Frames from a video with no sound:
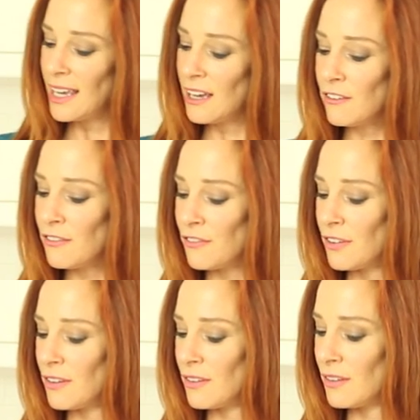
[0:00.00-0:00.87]
If,
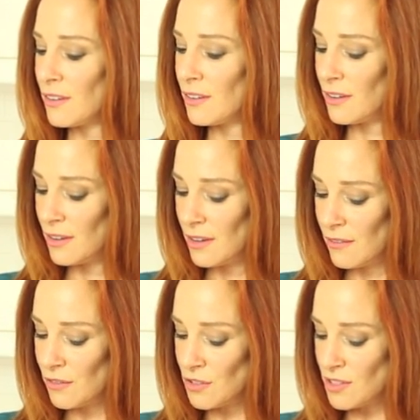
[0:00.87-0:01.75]

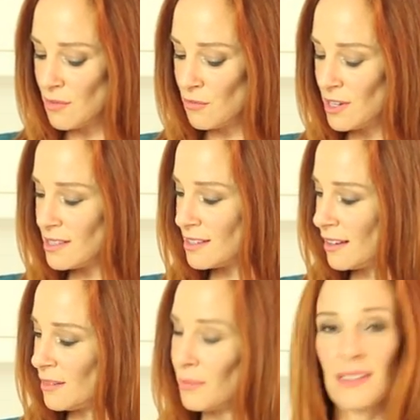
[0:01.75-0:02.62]
for some
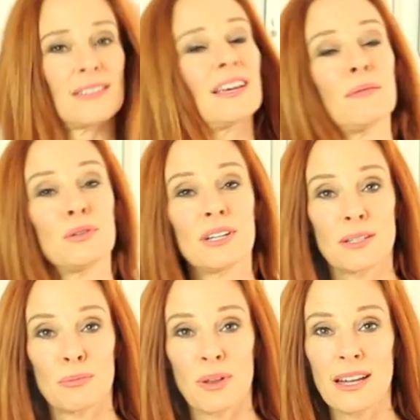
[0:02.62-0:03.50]
reason, by the time you get
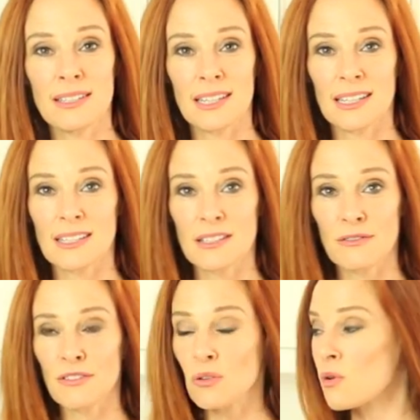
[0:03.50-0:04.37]
to blend it, it
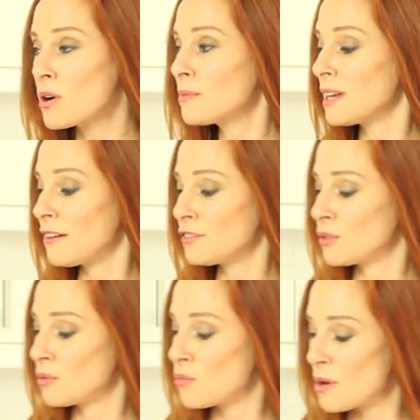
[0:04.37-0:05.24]
doesn't feel warm enough, you
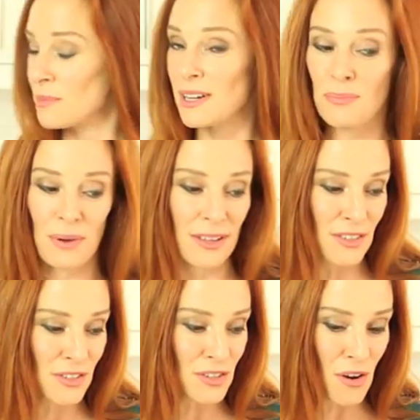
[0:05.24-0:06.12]
can warm it up on the
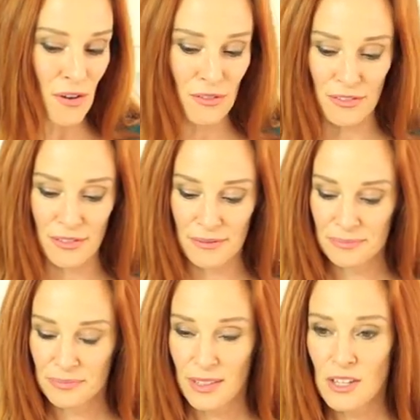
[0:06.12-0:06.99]
stove.
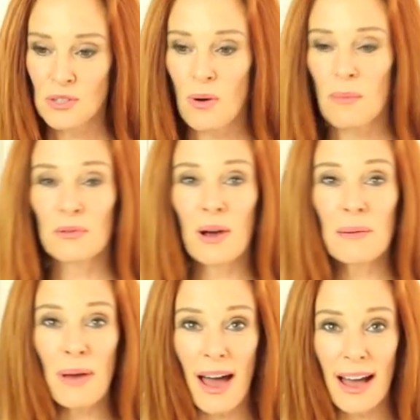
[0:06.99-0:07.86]
So I'll be
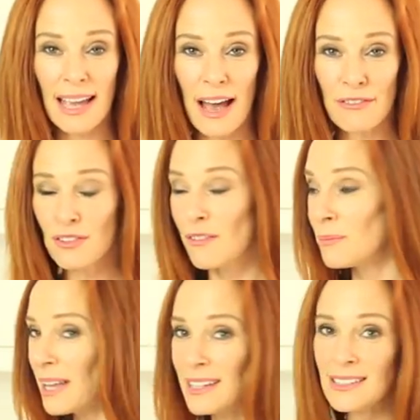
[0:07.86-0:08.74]
right back after I've
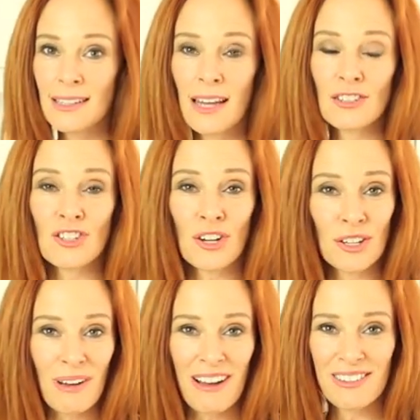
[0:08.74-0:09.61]
blended and show
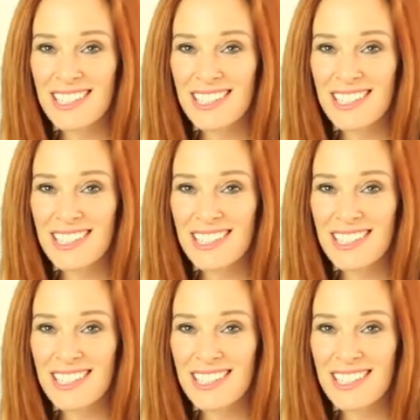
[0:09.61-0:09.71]
you how it